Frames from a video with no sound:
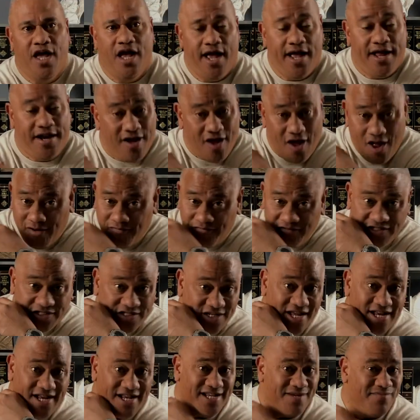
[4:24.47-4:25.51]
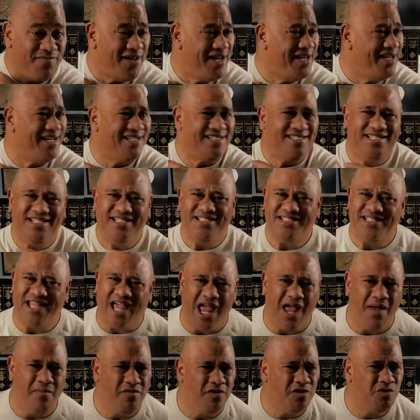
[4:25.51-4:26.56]
And all of a sudden, man, the
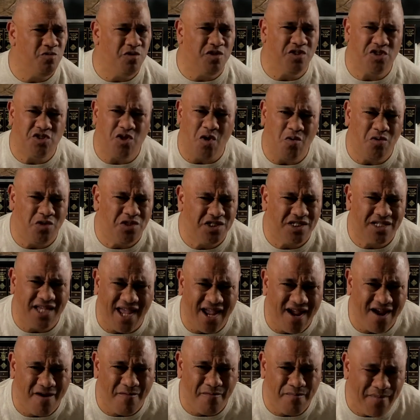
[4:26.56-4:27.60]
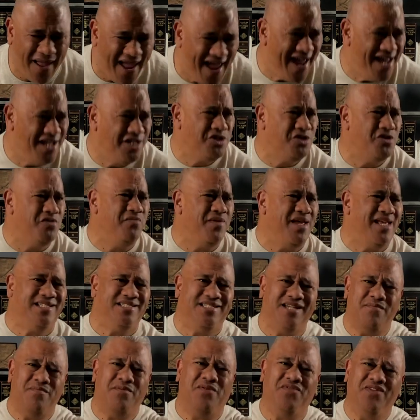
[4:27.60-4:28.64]
disciples were so scared. Mind you, man,
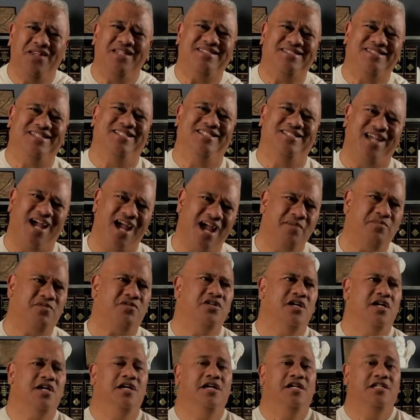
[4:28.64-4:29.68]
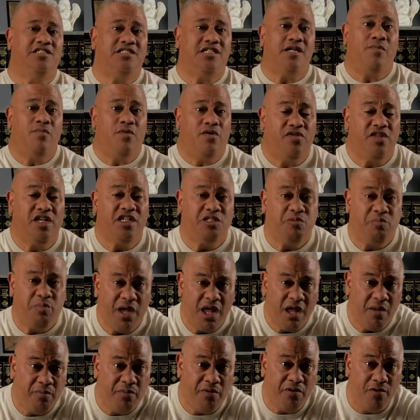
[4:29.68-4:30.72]
some of these
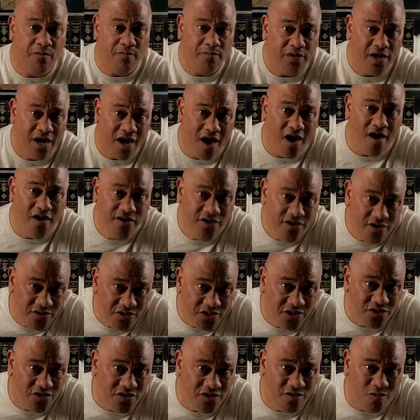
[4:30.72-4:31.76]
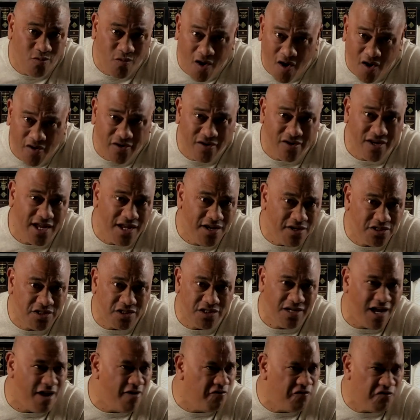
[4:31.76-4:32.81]
people are used to the water.
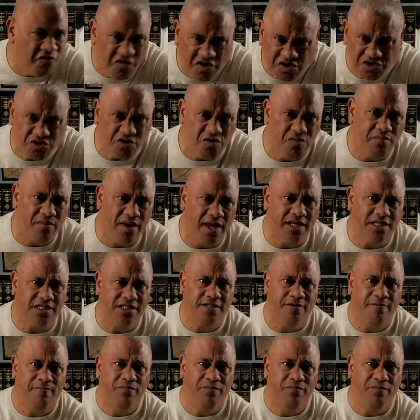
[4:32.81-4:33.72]
They're fishermen.